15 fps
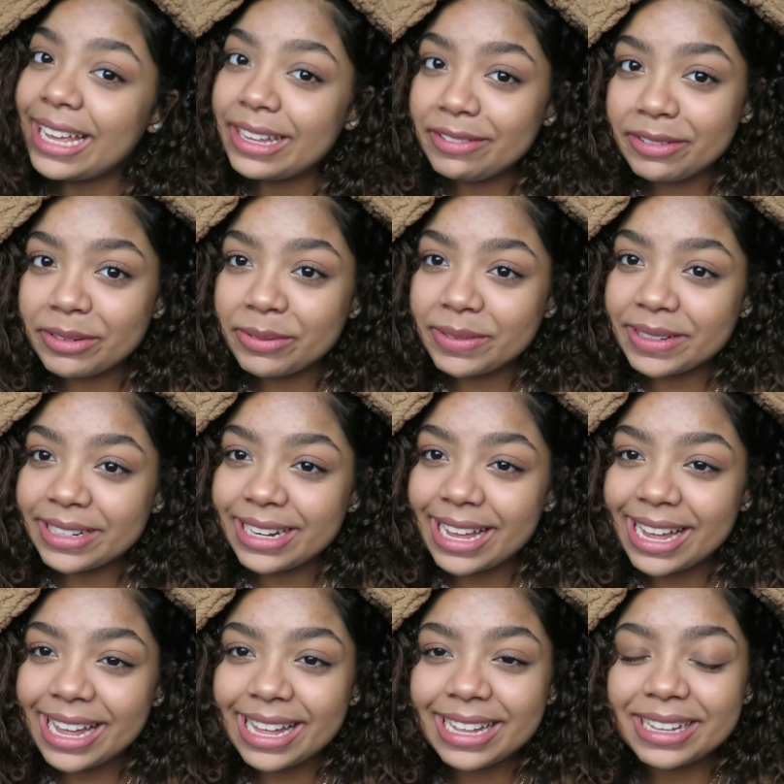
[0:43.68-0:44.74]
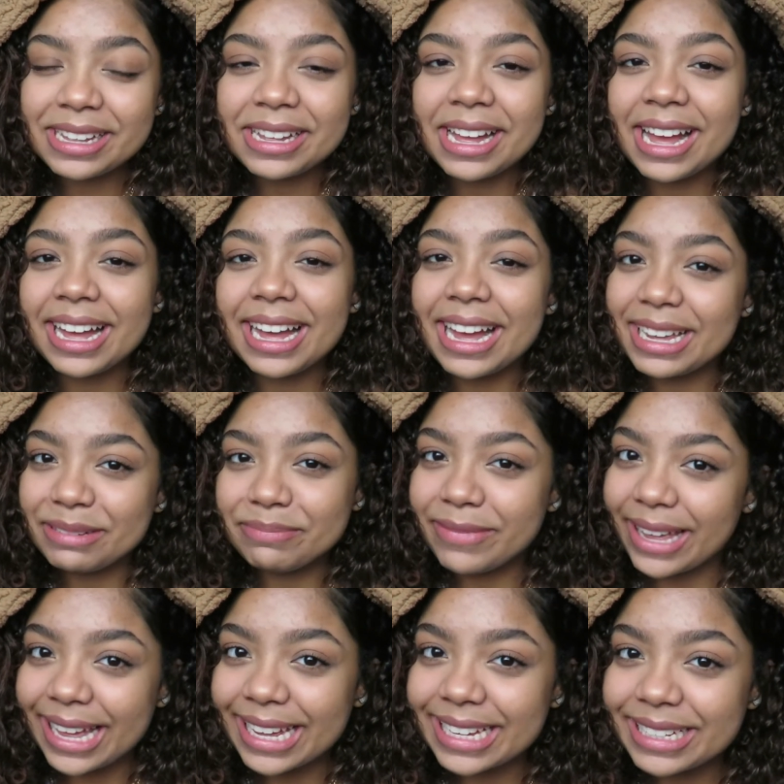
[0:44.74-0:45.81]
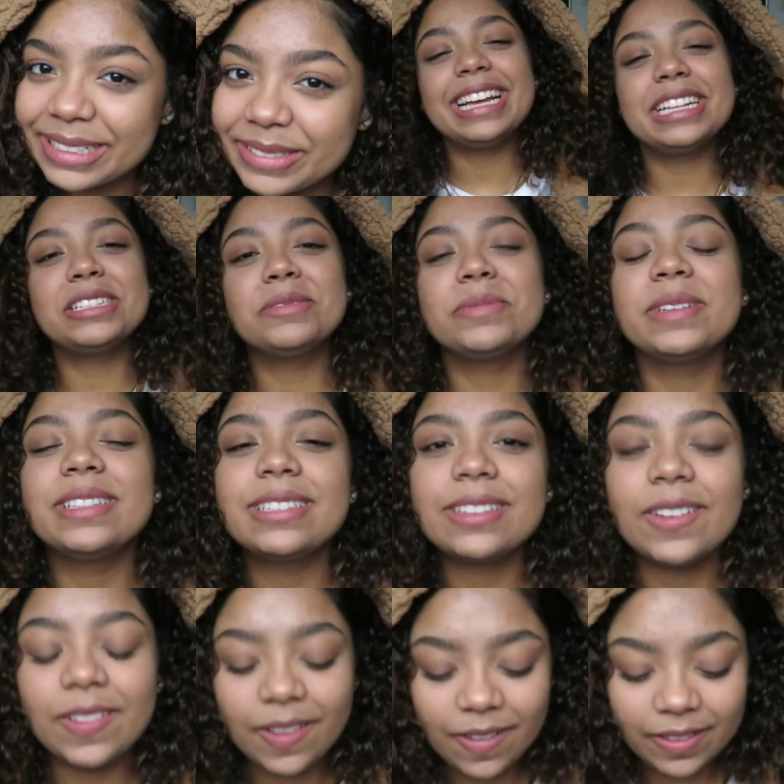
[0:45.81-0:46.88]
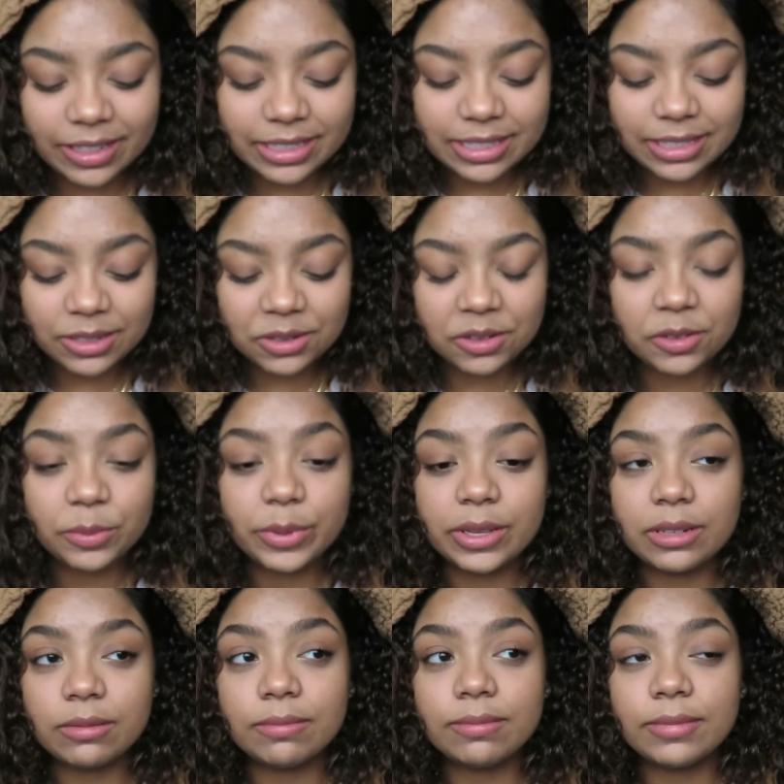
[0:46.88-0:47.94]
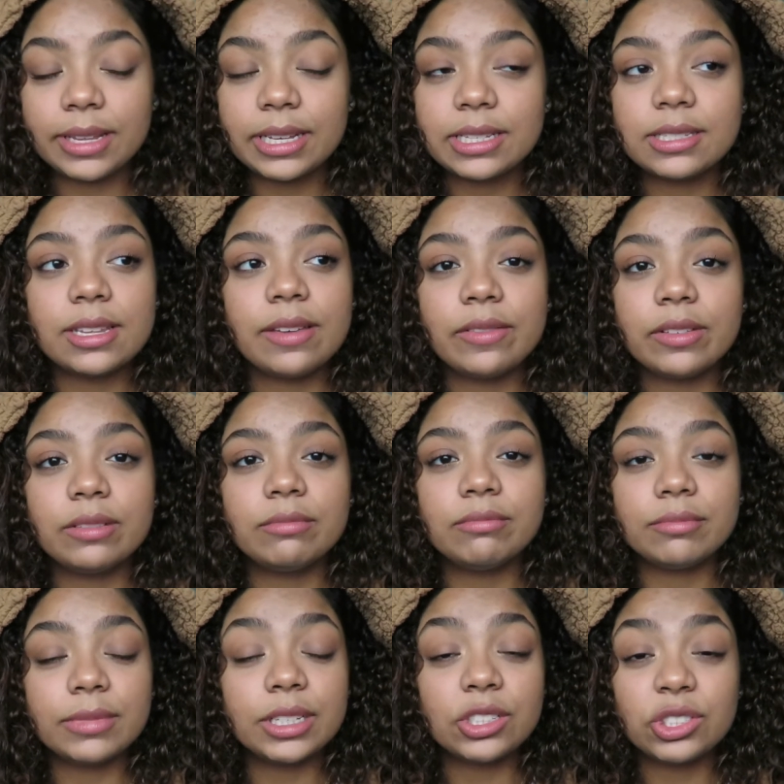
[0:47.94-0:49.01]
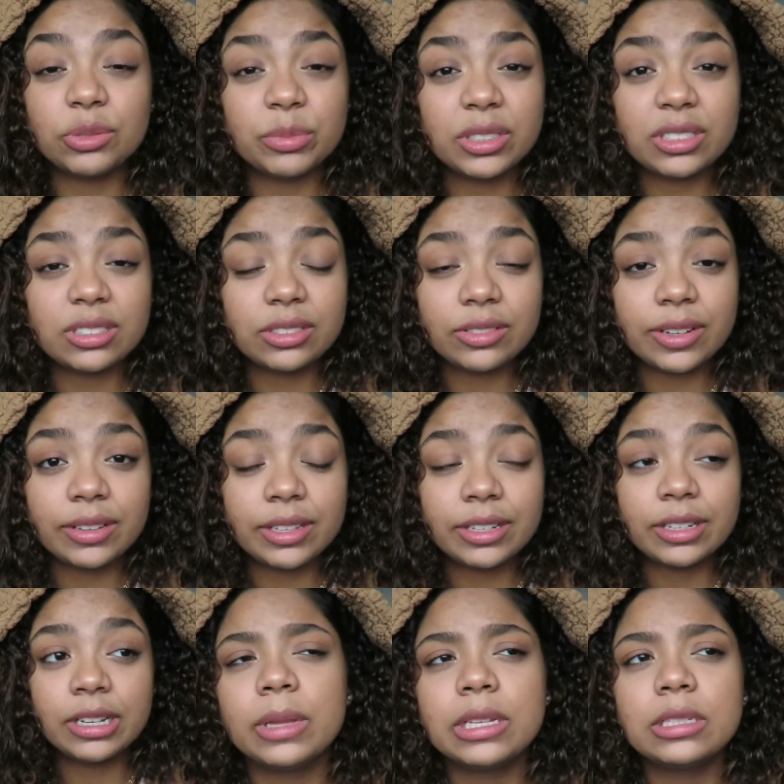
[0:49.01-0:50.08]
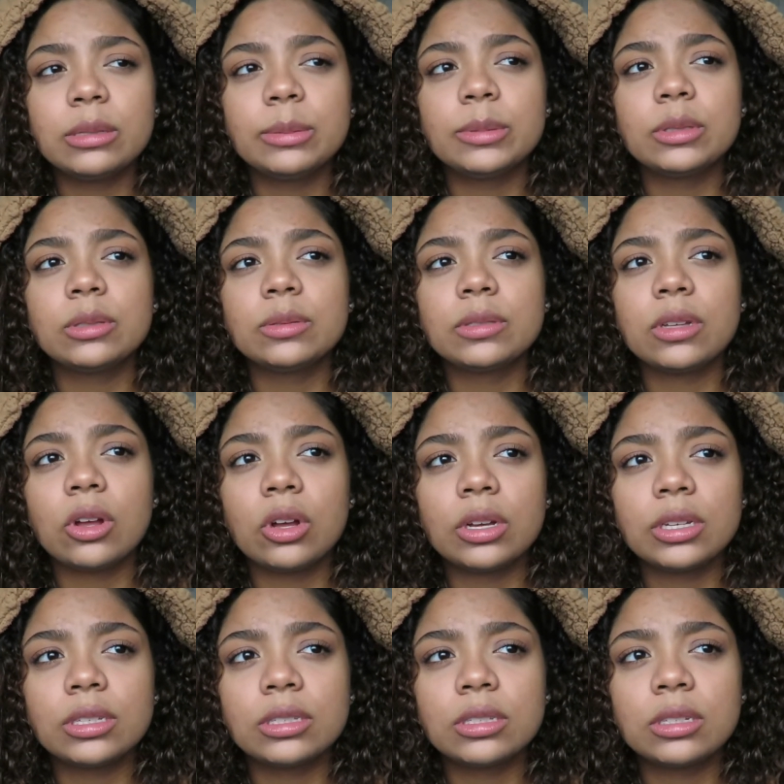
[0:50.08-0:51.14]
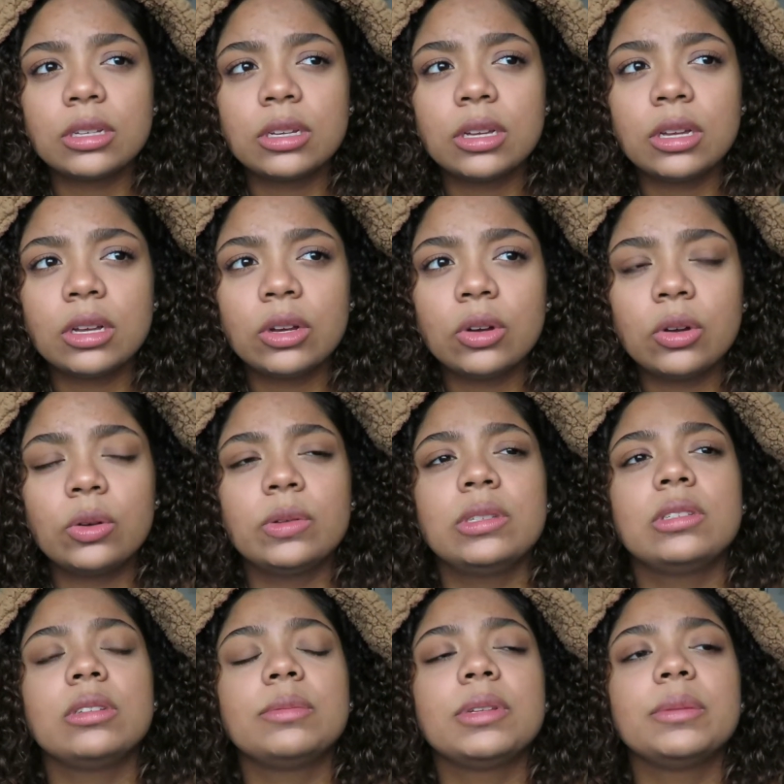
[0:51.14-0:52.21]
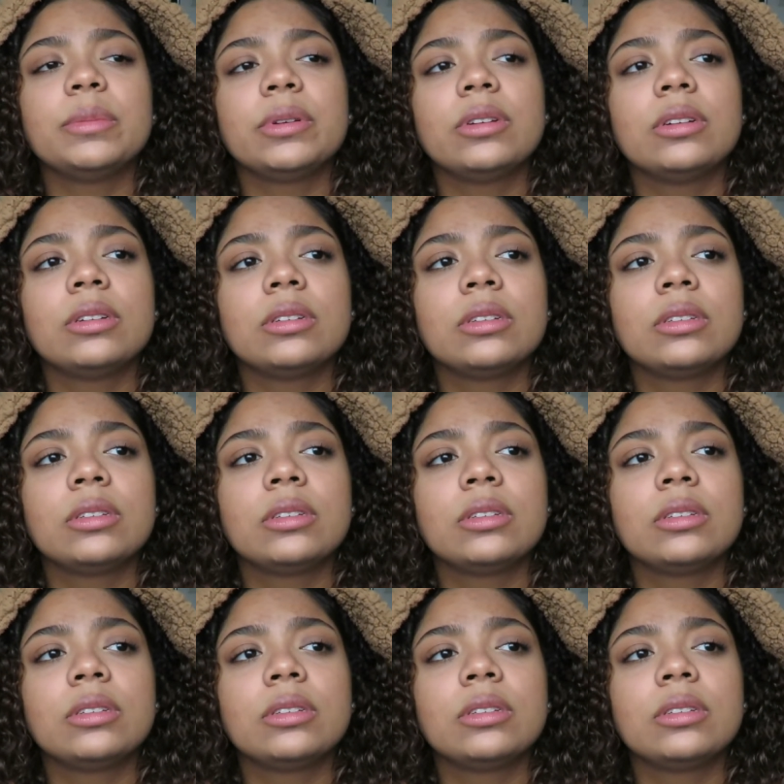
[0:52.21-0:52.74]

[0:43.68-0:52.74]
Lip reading: Everyone, I'm back. It's been so long. It's literally been like 7-ish months around there. Last month was August or was it September?